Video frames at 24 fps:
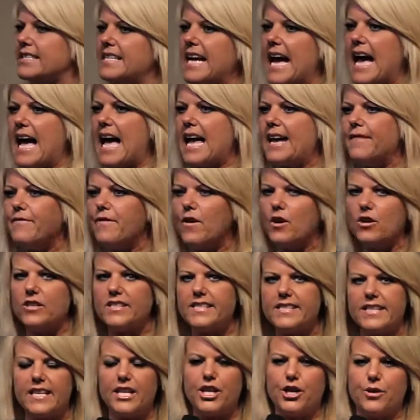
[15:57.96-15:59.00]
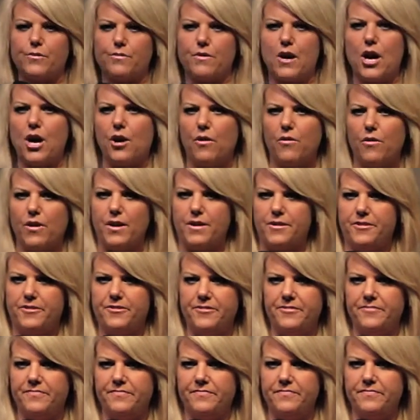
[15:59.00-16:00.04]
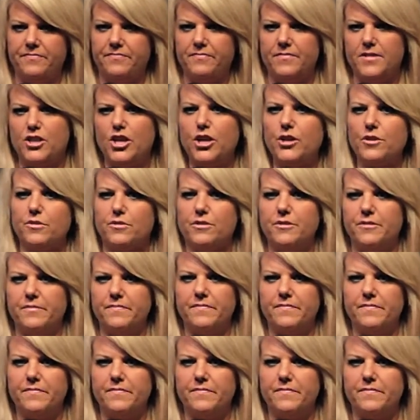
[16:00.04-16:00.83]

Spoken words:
tie votes in a row. 2.